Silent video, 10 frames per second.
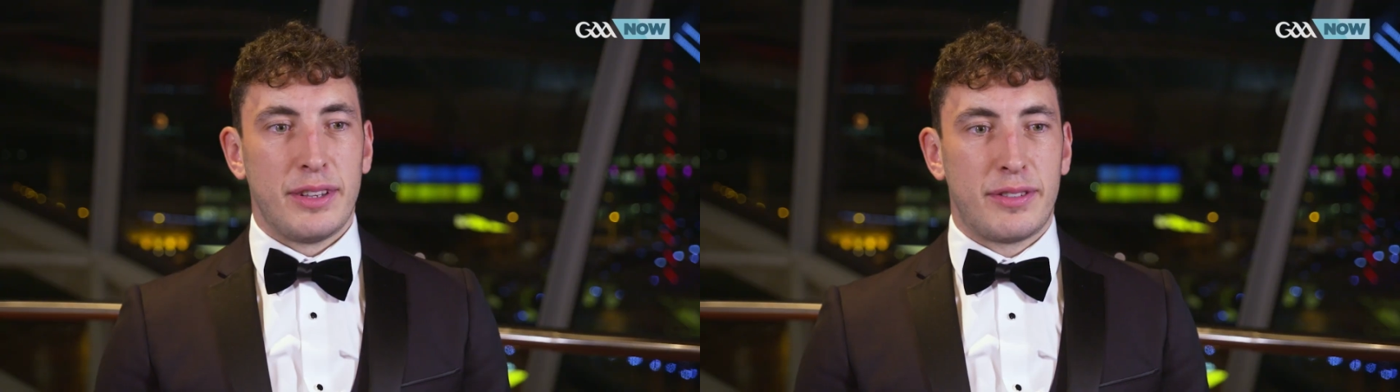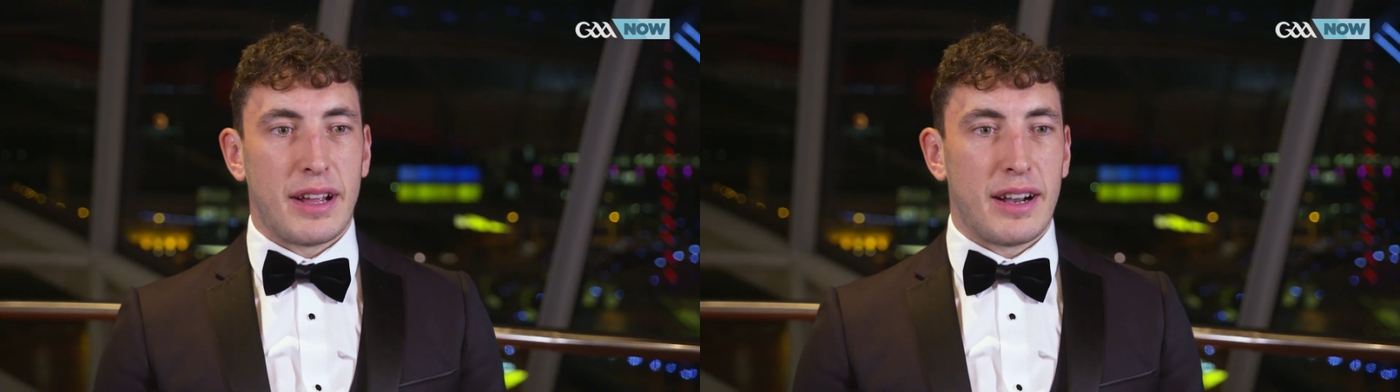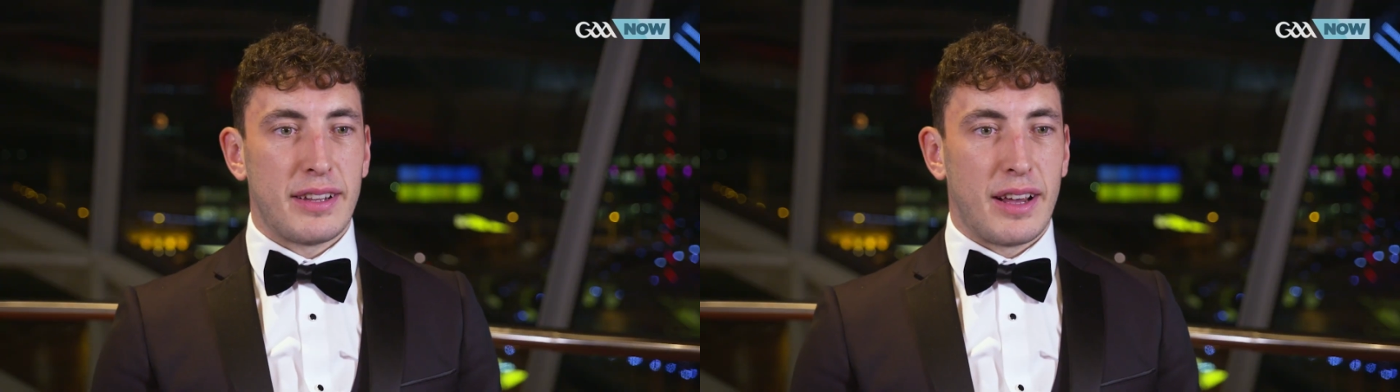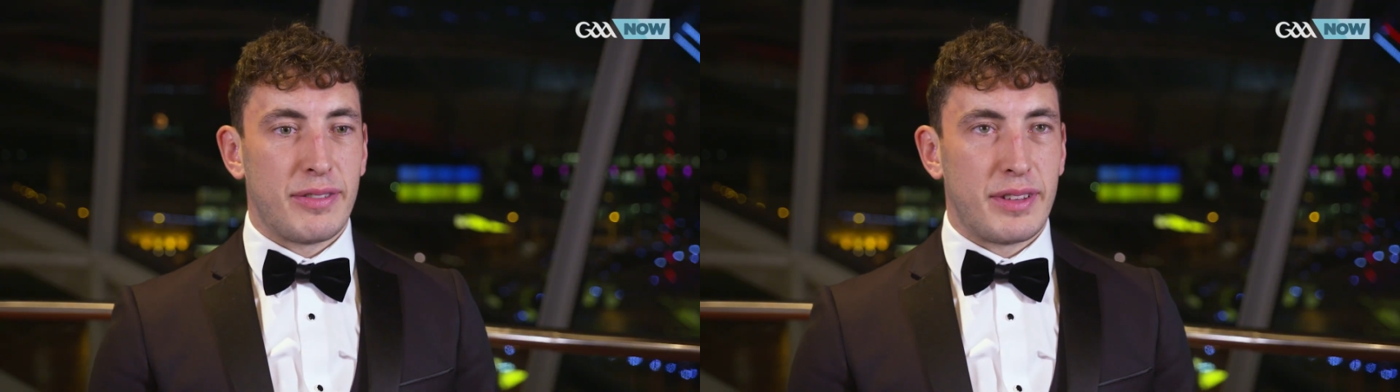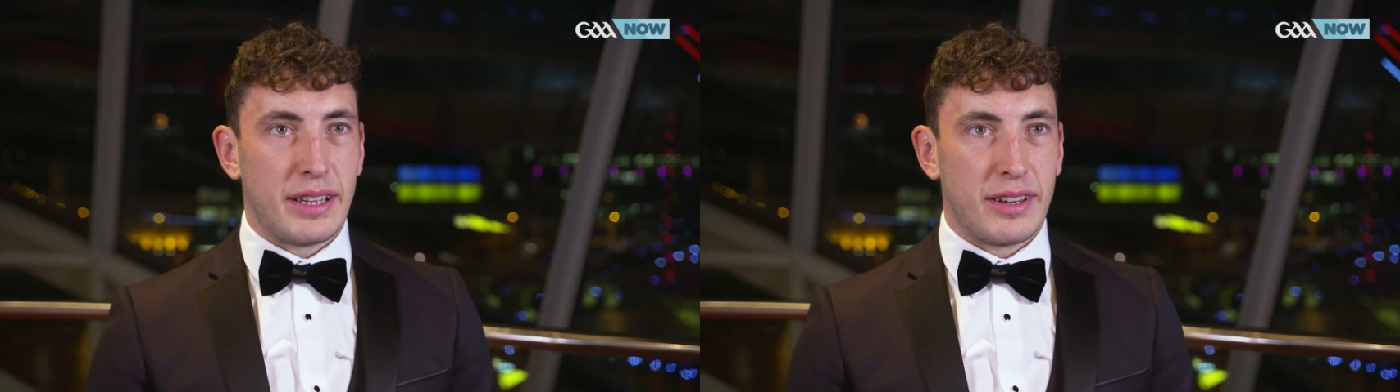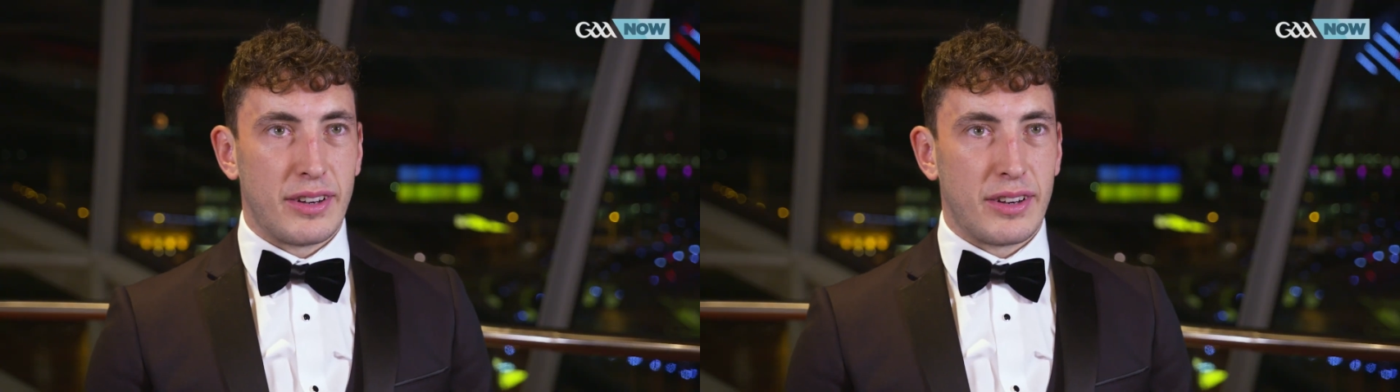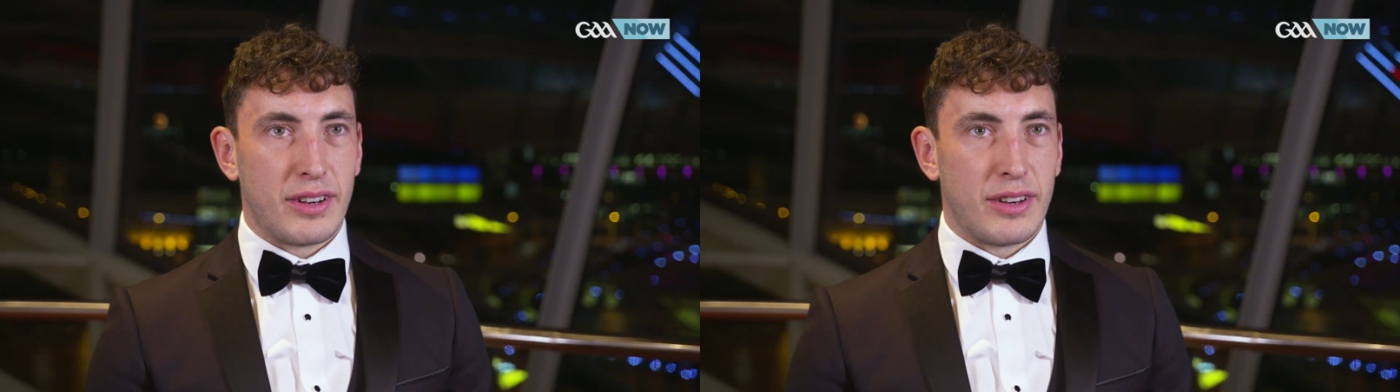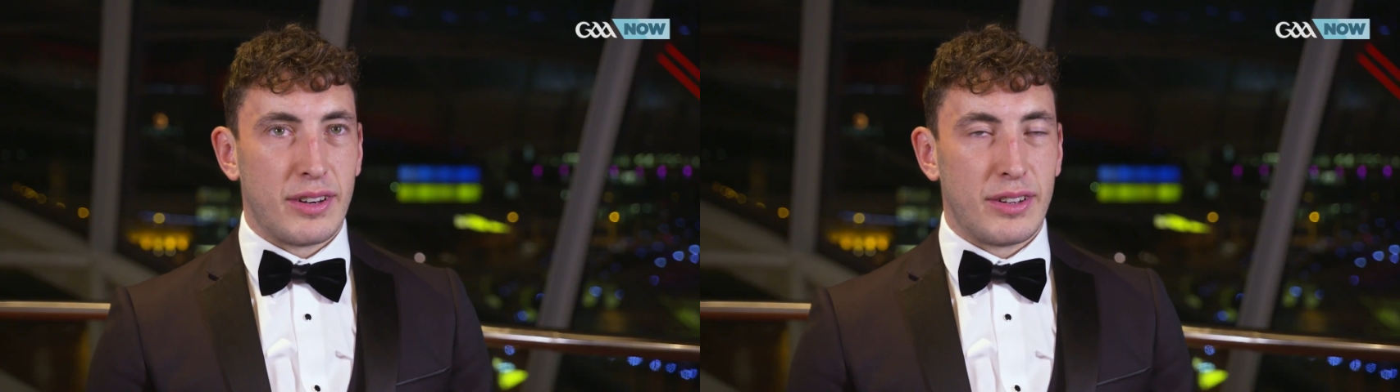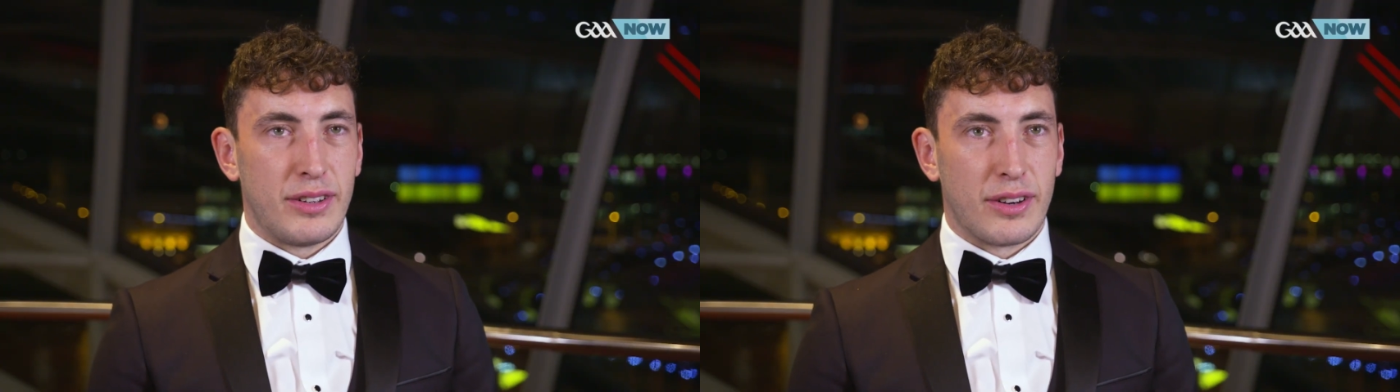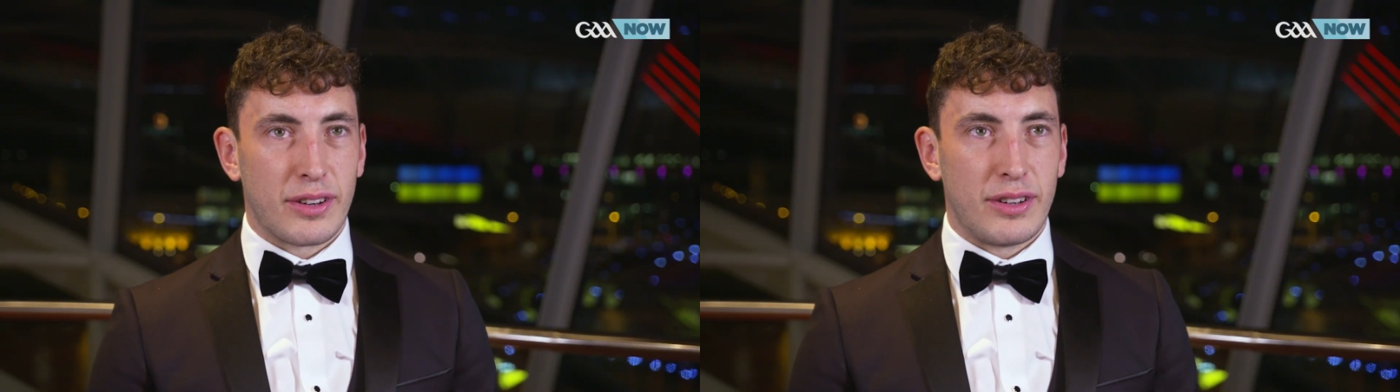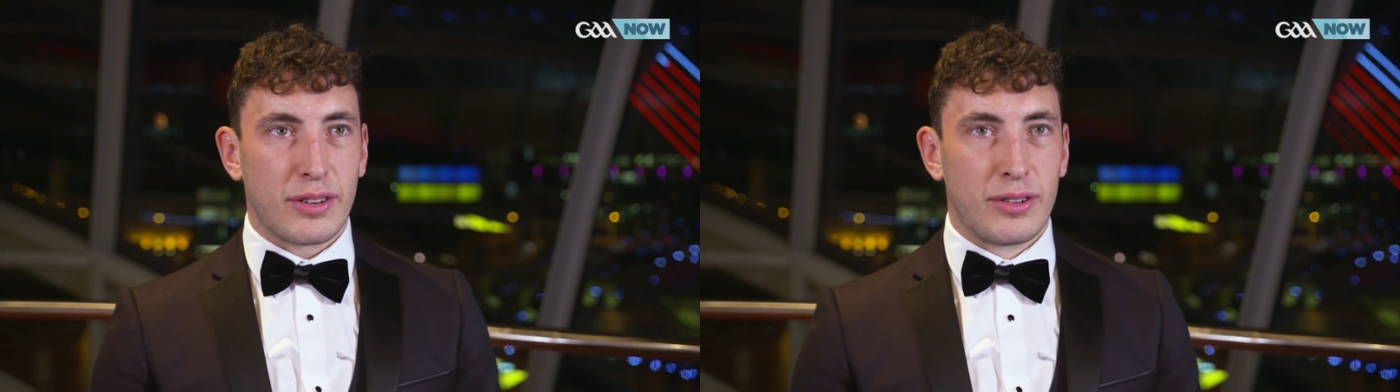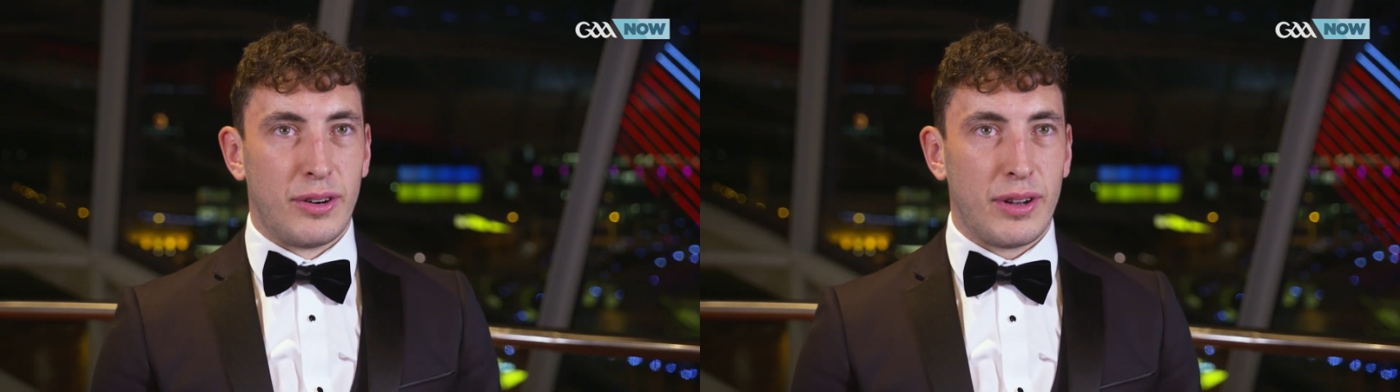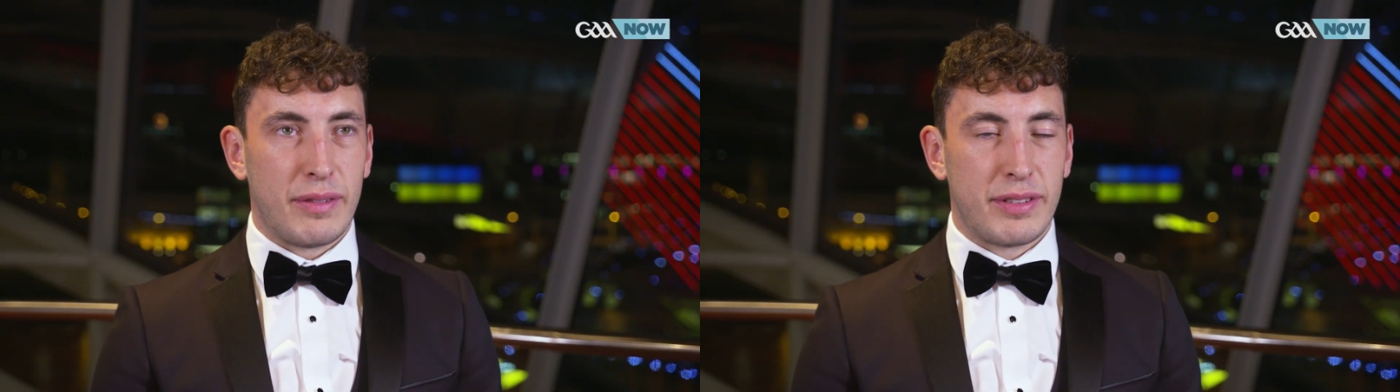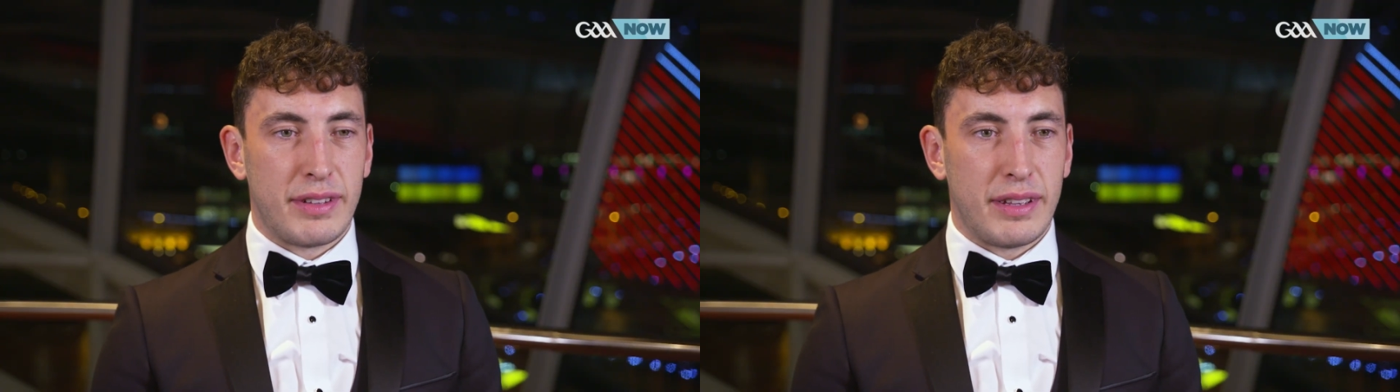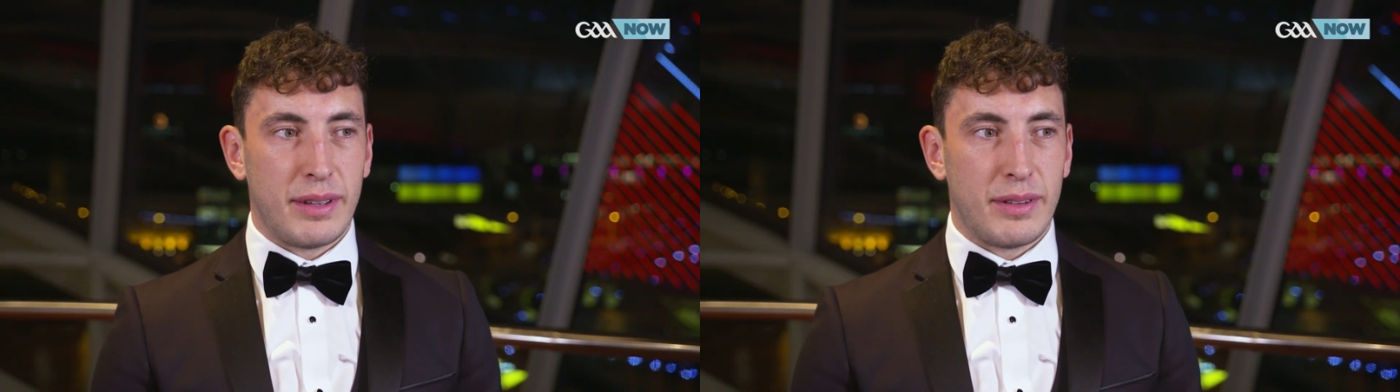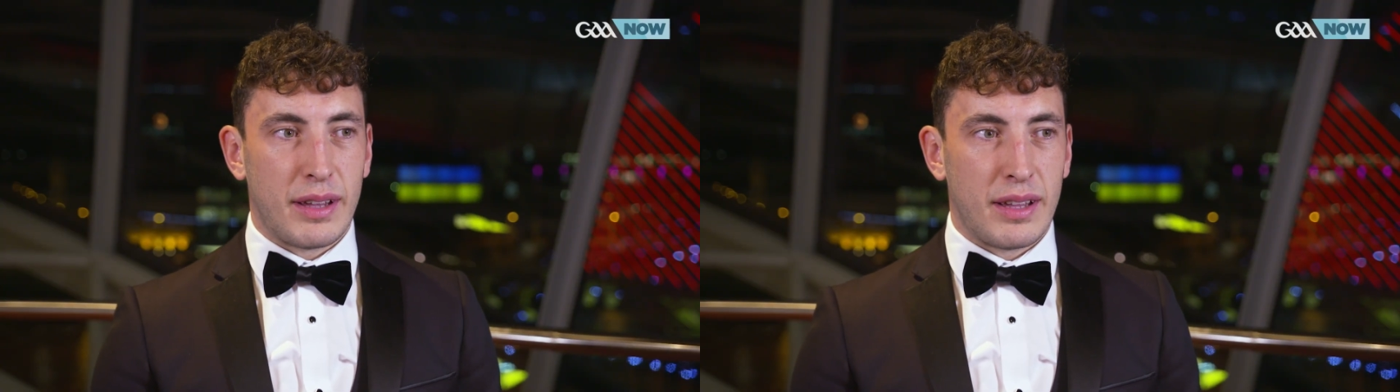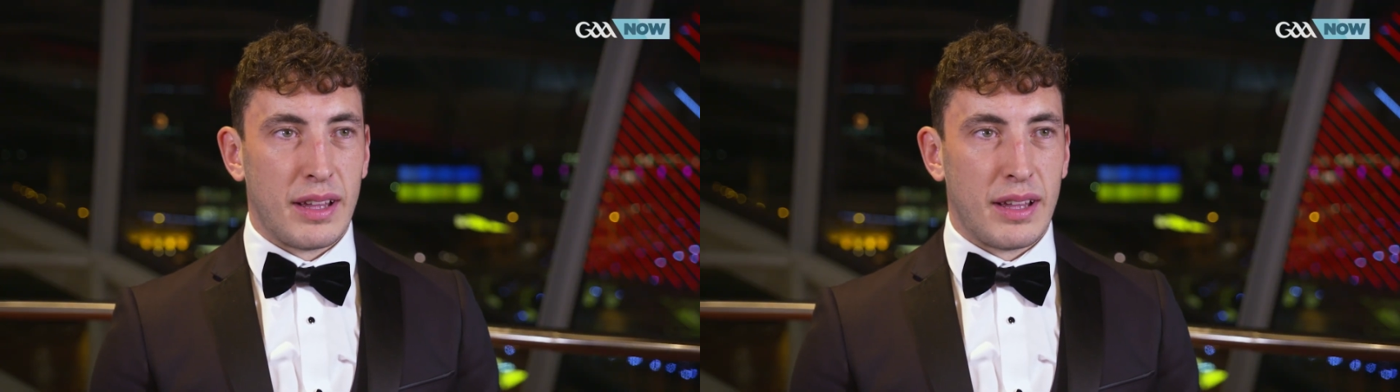you start off the year, your, your goal obviously,